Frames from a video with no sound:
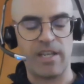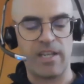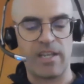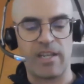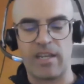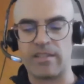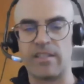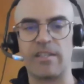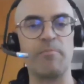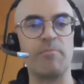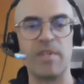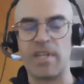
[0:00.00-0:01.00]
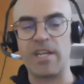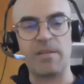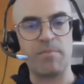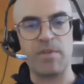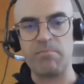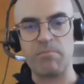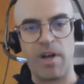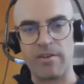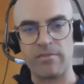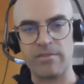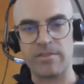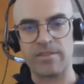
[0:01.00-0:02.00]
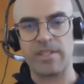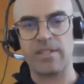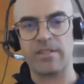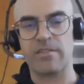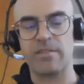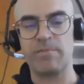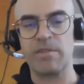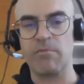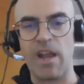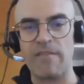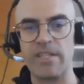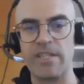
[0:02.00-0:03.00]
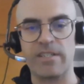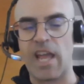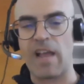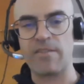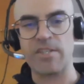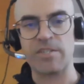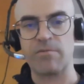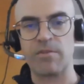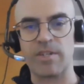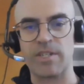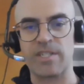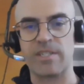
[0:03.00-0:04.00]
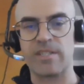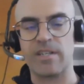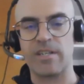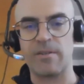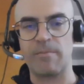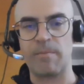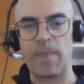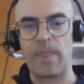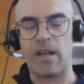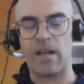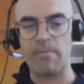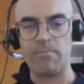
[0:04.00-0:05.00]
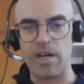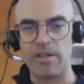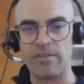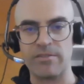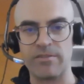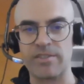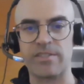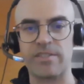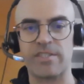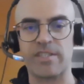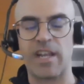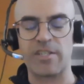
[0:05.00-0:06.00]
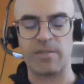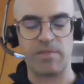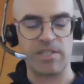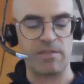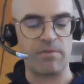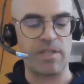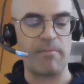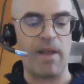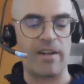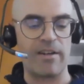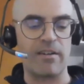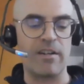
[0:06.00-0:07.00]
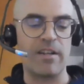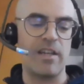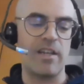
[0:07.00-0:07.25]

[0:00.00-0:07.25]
and then any BIM model, could be Revit, Navisworks, iModels, SketchUp, doesn't really matter.